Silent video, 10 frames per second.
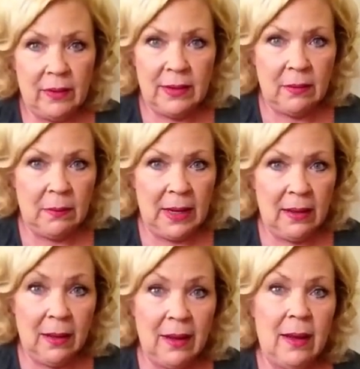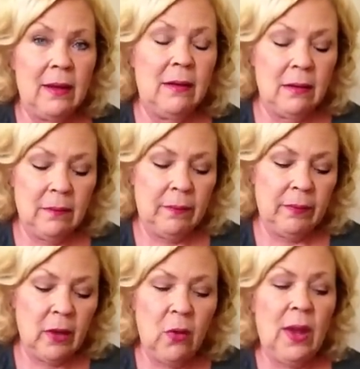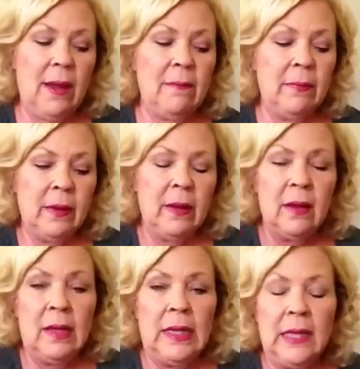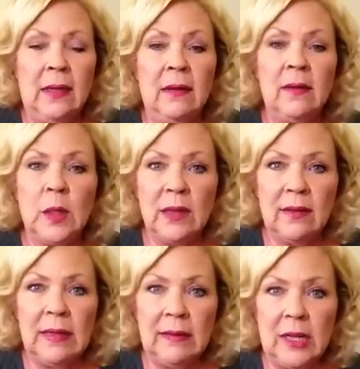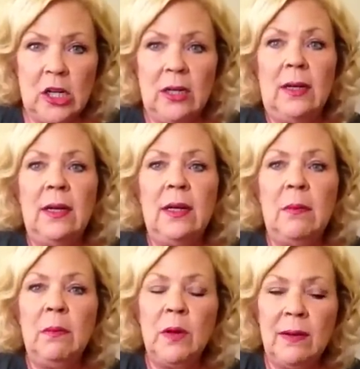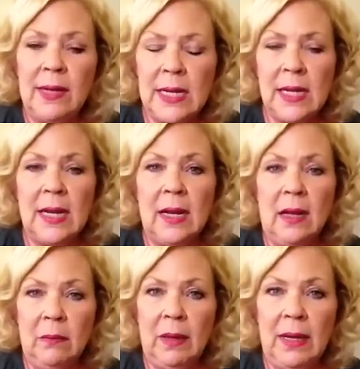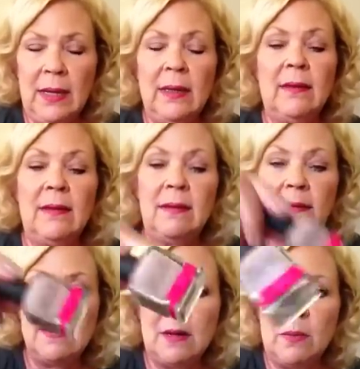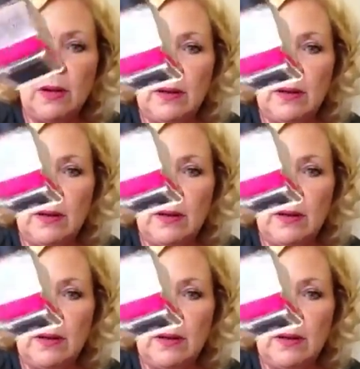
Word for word: Didn't make the cut. Okay, so let's get started. Number 10 on my list is Deborah